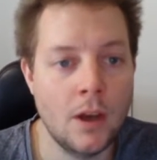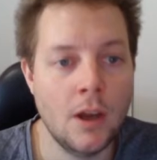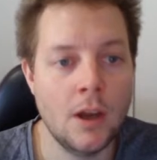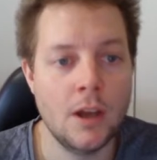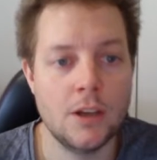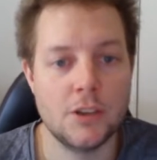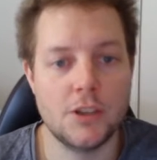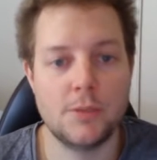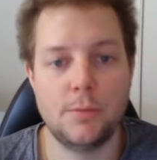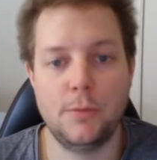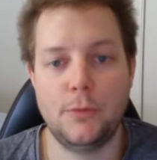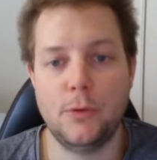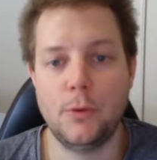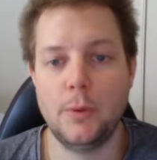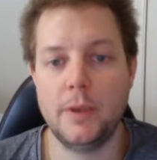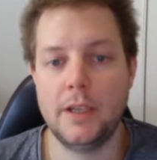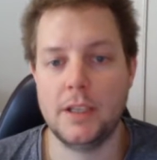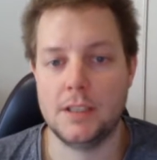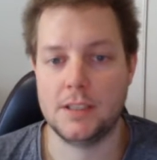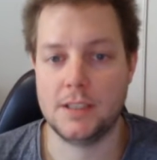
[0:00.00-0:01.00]
Just before
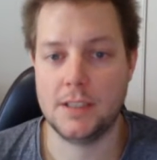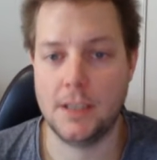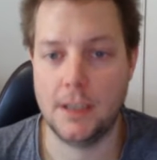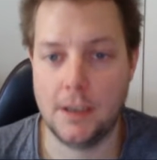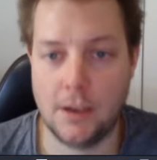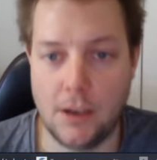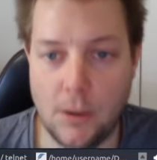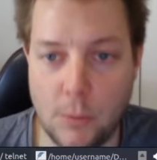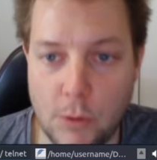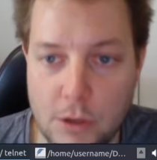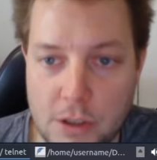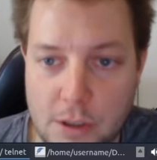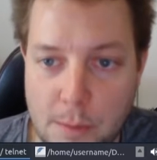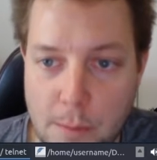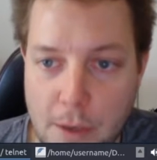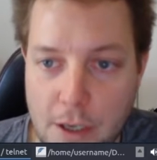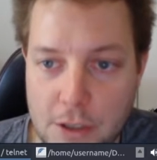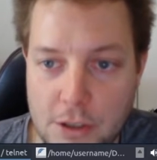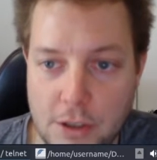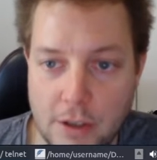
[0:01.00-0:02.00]
we get started, I want to
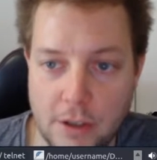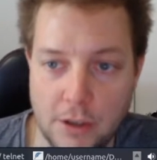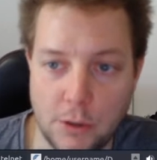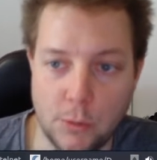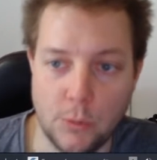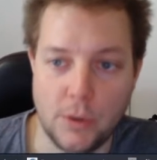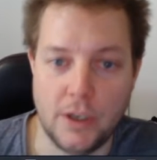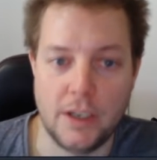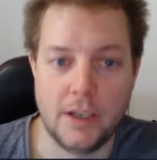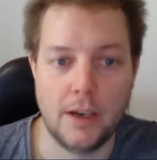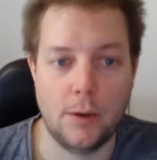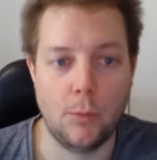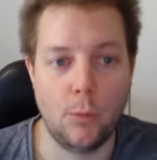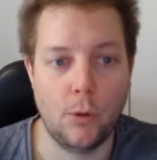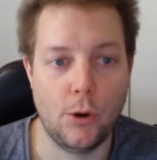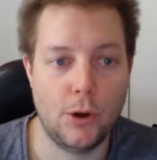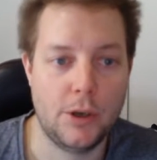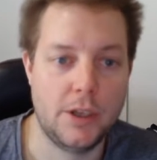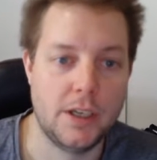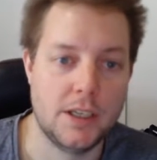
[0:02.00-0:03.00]
mention that you will need a
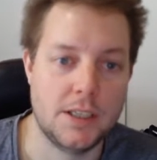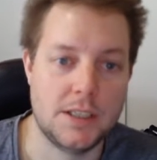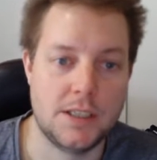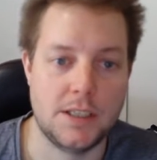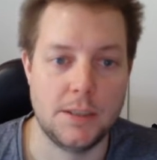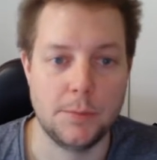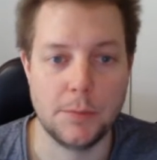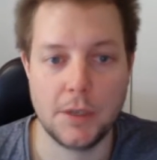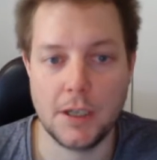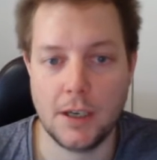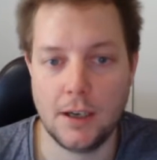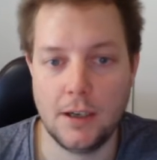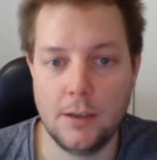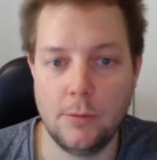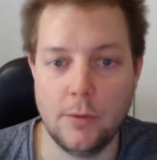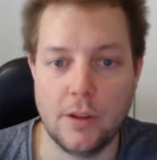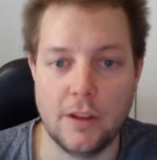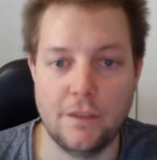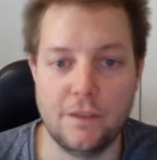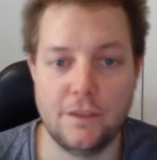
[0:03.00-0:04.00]
working SIM card
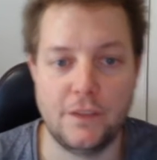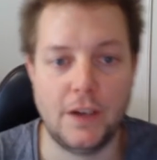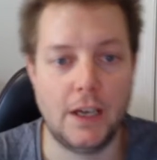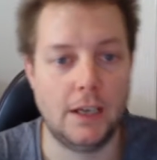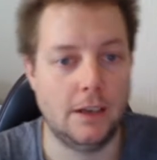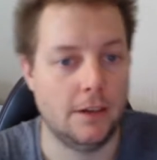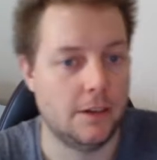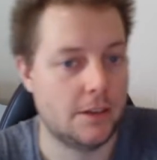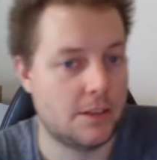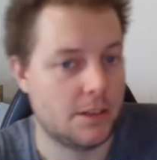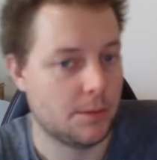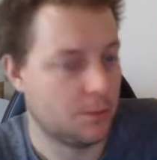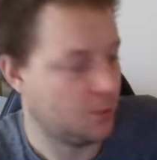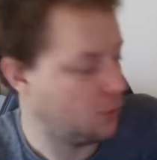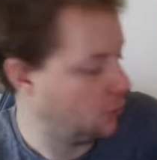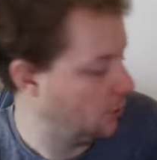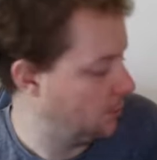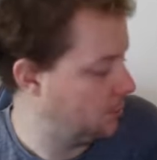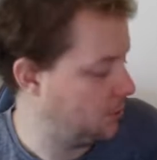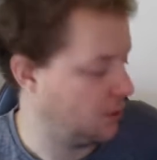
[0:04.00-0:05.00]
with a valid
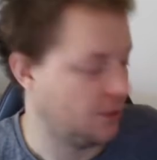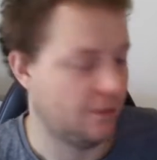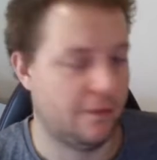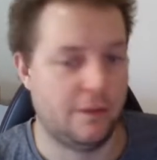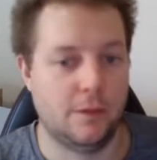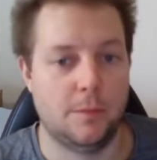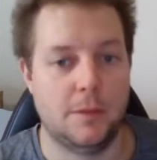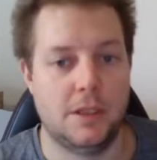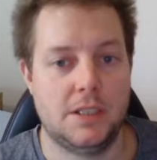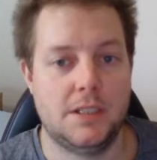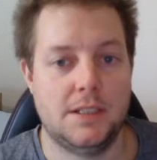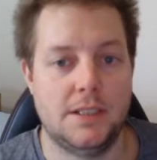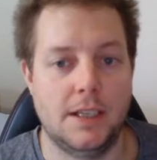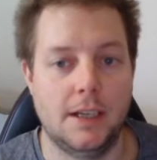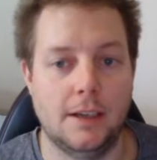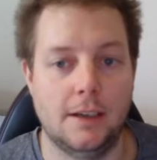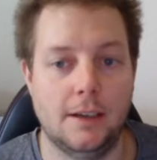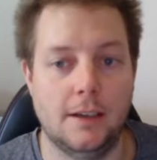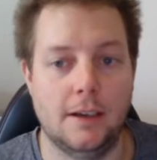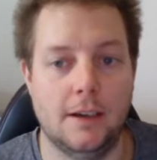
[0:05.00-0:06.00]
subscription from the
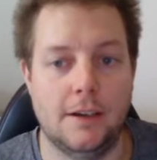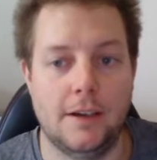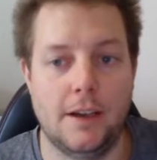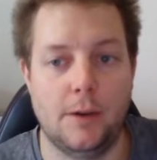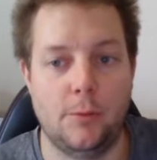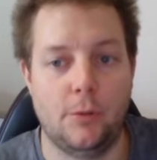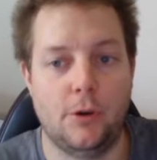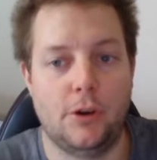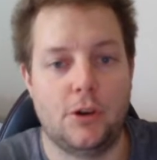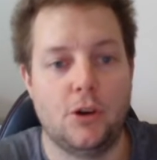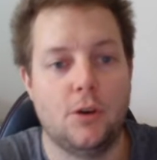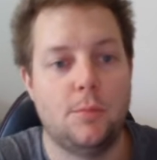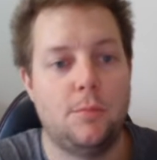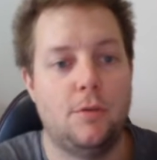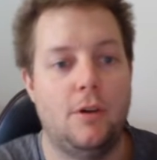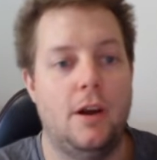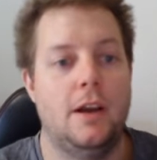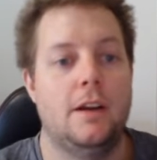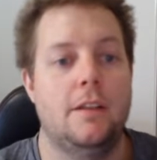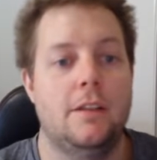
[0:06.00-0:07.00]
cellular network
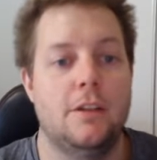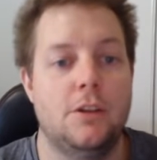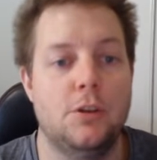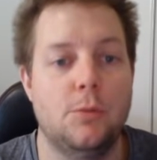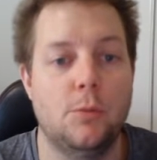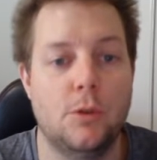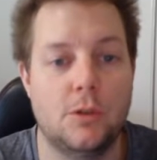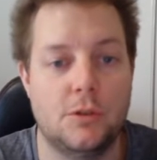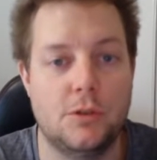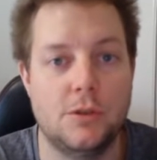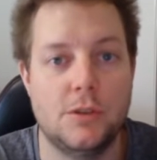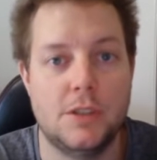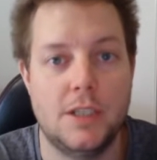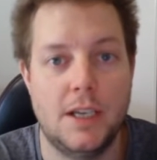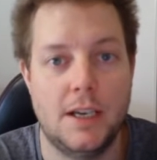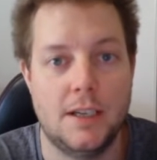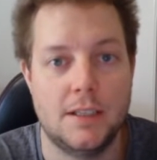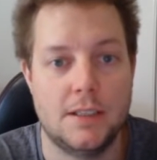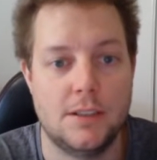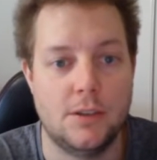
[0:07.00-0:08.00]
operator that you want to
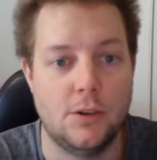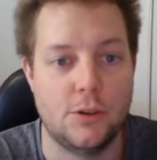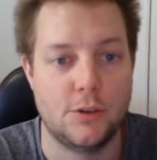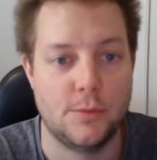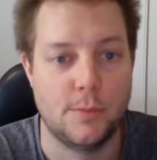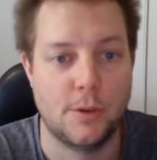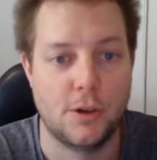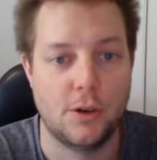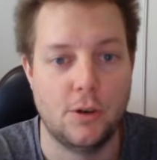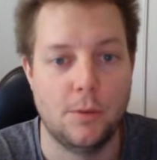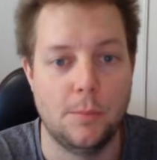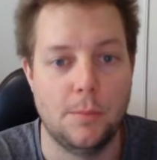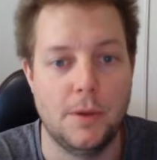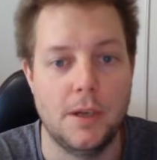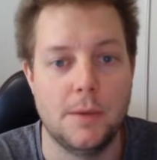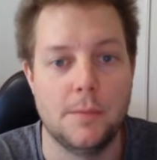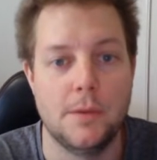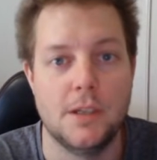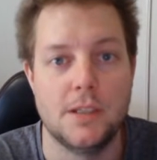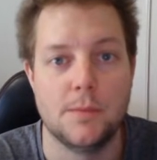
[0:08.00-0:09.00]
test
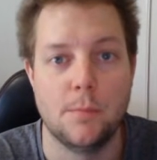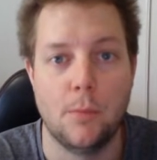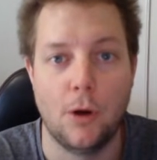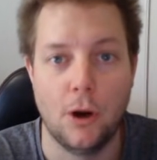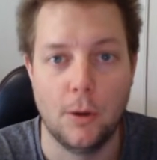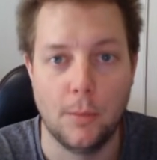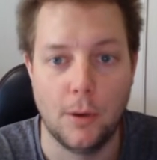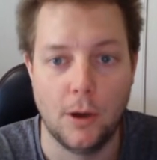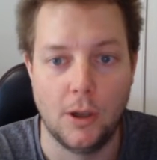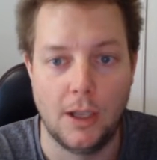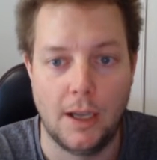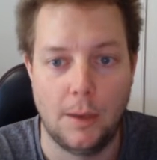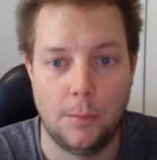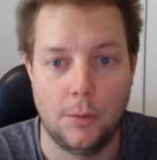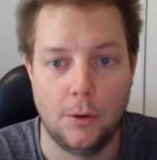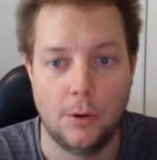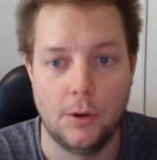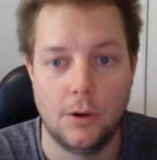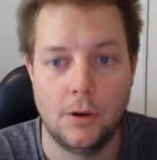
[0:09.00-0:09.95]
Osmocom-BB's mobile app on.